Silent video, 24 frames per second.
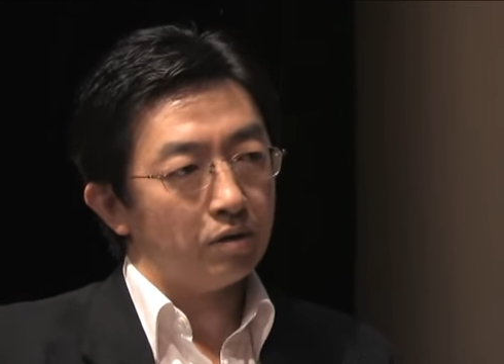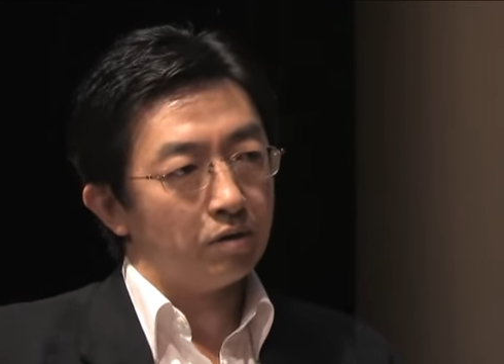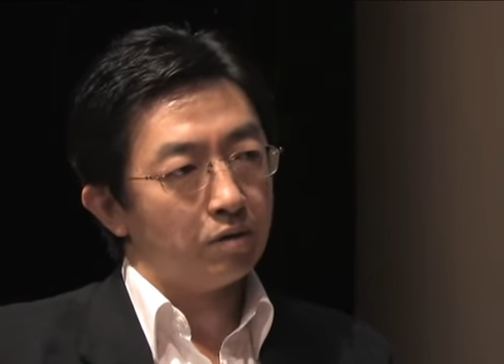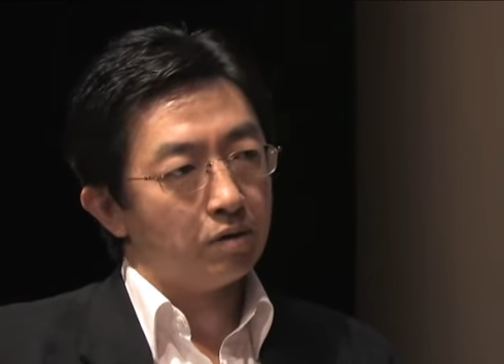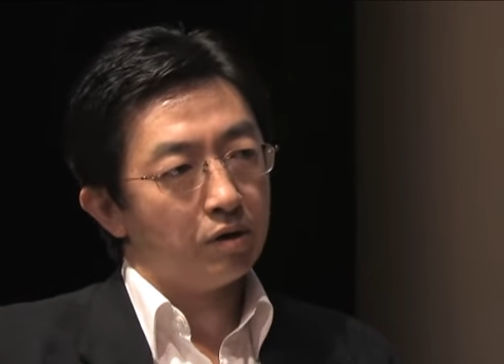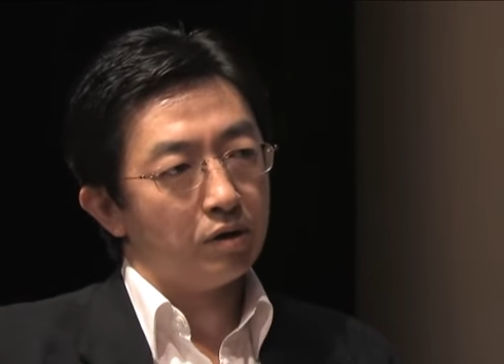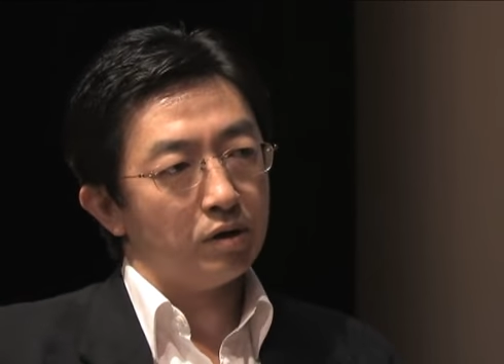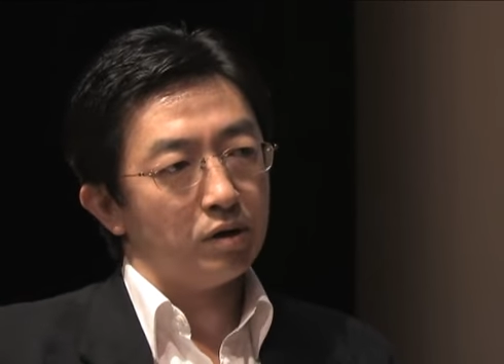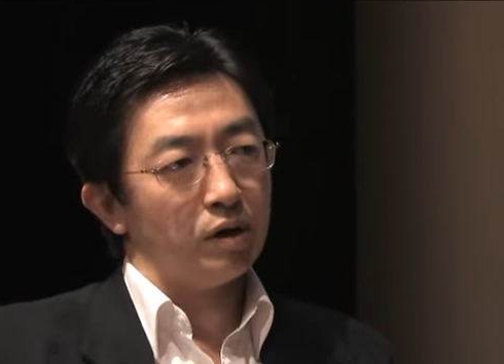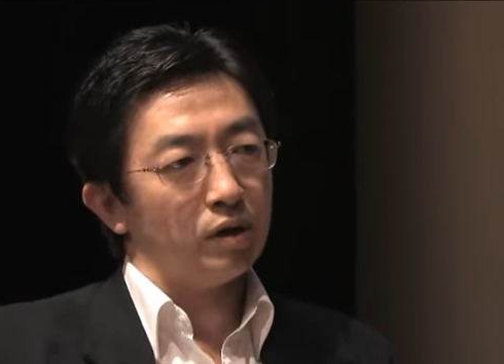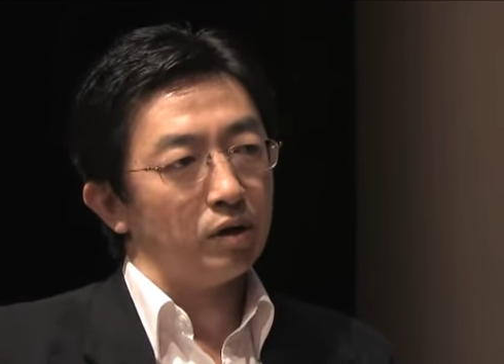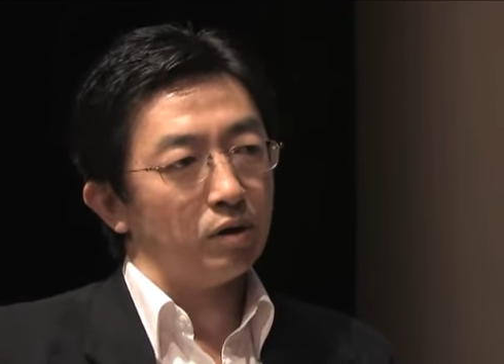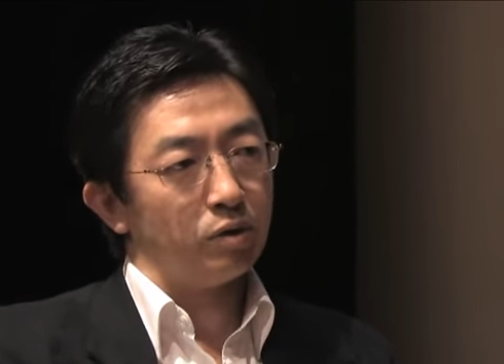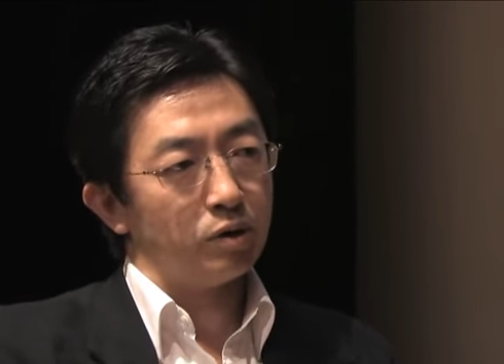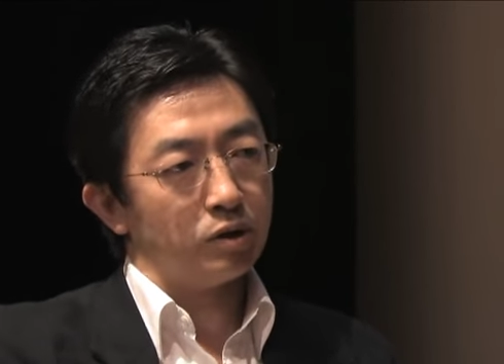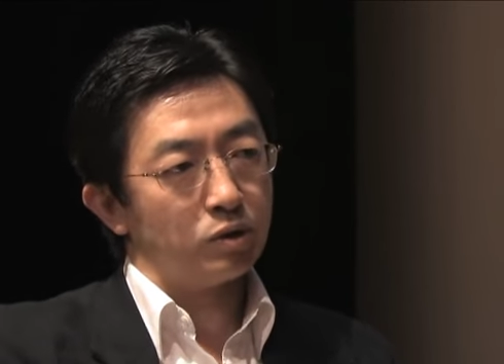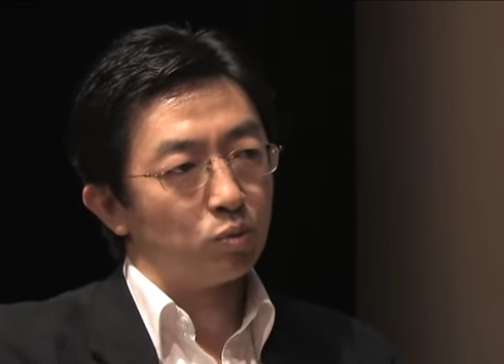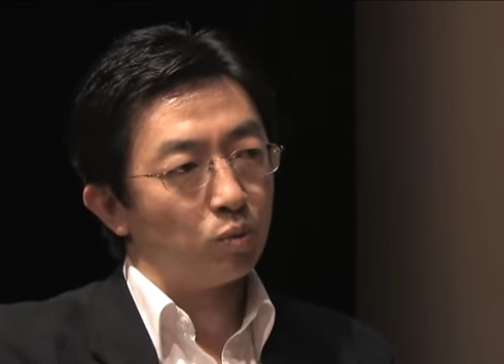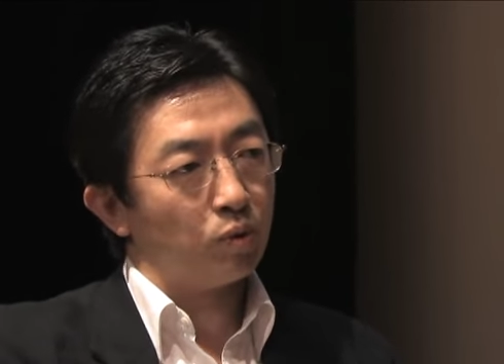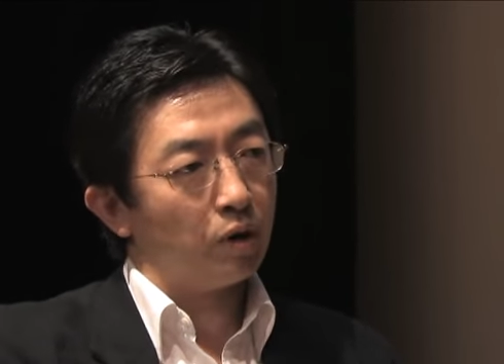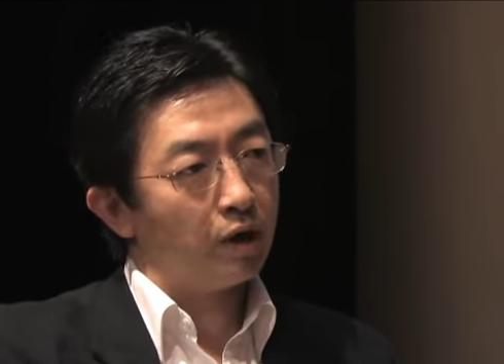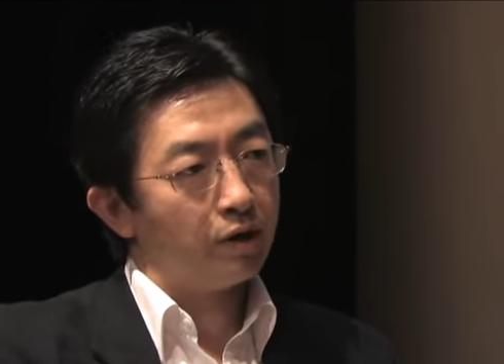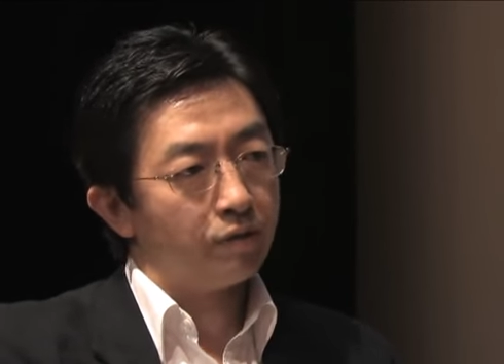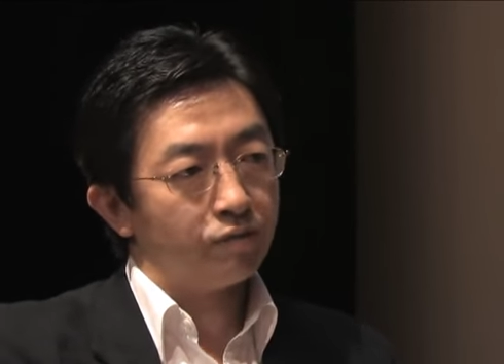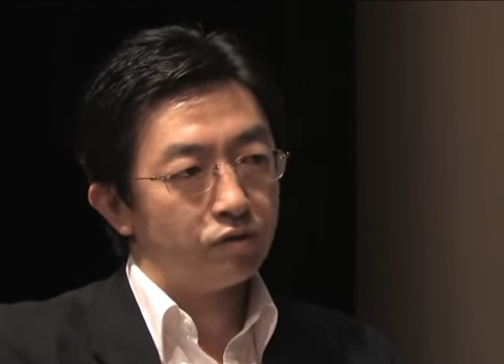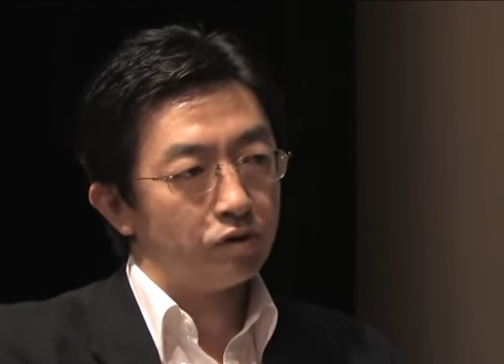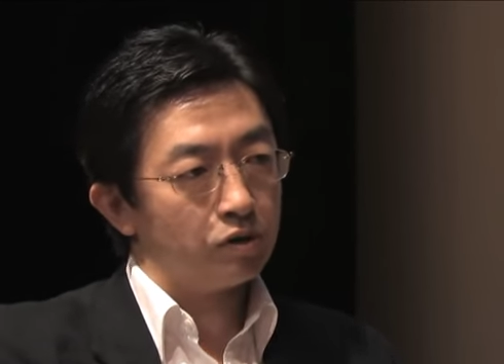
and he and his wife